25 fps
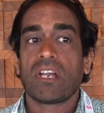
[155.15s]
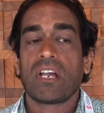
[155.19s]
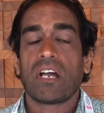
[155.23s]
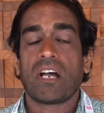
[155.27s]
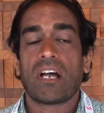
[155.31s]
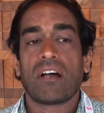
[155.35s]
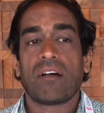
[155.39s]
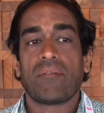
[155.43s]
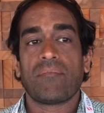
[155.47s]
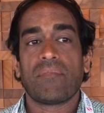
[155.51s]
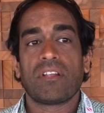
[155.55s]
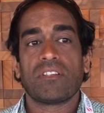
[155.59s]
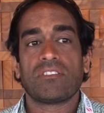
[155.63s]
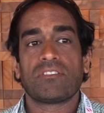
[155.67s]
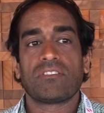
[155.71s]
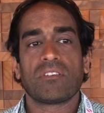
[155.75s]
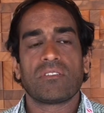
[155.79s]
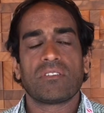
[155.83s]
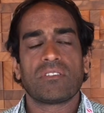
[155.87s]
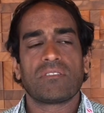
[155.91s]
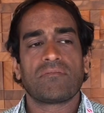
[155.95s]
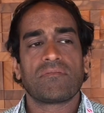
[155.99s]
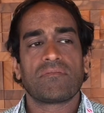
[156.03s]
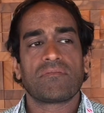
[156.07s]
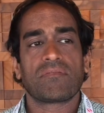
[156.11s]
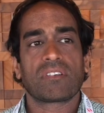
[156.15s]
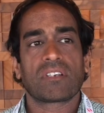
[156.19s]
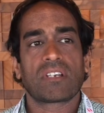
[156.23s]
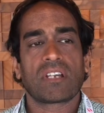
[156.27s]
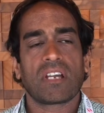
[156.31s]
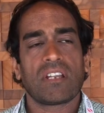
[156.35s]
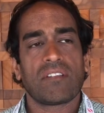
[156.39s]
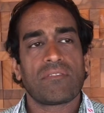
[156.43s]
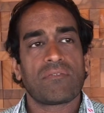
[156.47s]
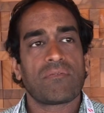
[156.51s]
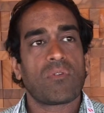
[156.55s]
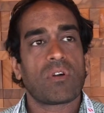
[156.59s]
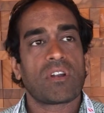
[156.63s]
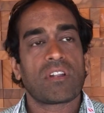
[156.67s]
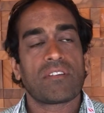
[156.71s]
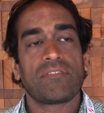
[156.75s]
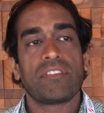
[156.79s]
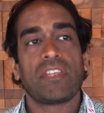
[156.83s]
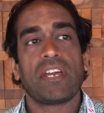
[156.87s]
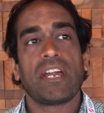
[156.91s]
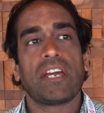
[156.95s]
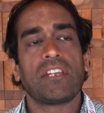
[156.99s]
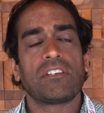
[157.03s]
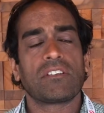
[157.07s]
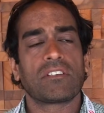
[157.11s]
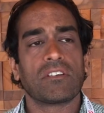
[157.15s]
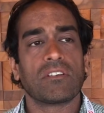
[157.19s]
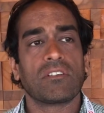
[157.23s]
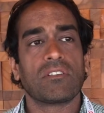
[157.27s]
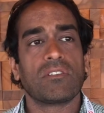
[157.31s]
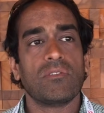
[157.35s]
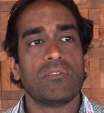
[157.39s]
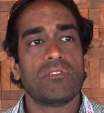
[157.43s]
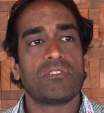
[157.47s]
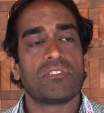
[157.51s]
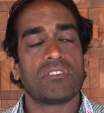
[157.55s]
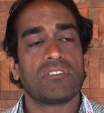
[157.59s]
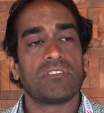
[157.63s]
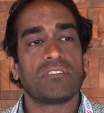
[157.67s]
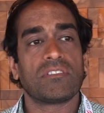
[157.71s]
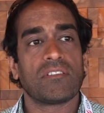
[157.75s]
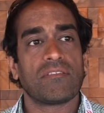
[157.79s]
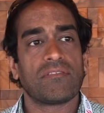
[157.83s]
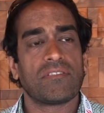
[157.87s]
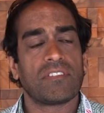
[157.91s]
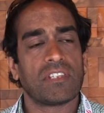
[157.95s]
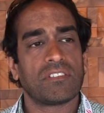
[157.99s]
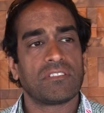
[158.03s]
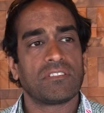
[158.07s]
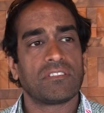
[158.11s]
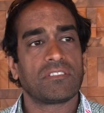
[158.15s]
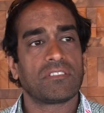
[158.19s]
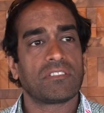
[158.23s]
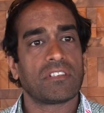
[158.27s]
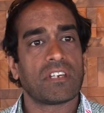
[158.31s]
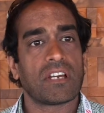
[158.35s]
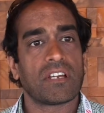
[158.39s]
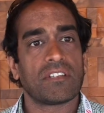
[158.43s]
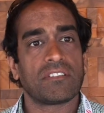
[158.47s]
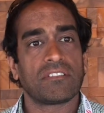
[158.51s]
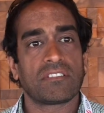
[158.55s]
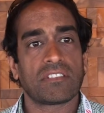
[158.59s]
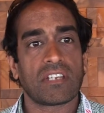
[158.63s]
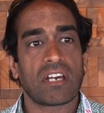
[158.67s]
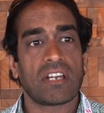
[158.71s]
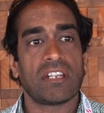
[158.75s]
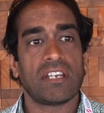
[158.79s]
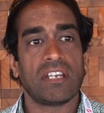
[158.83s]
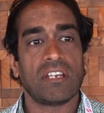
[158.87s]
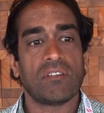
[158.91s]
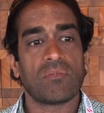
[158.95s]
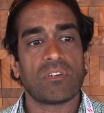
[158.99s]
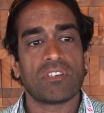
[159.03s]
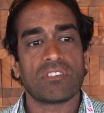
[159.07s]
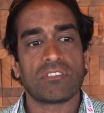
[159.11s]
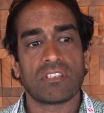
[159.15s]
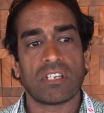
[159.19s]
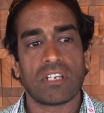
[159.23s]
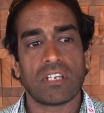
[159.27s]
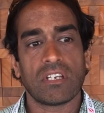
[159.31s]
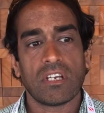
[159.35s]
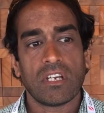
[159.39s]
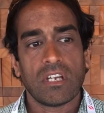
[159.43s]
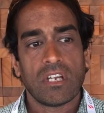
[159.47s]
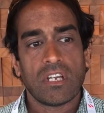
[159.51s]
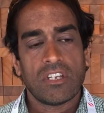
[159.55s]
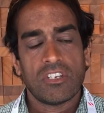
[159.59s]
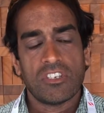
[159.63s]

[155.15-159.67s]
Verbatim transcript: Um, and so, kind of one of the end conclusions of this uh, study was that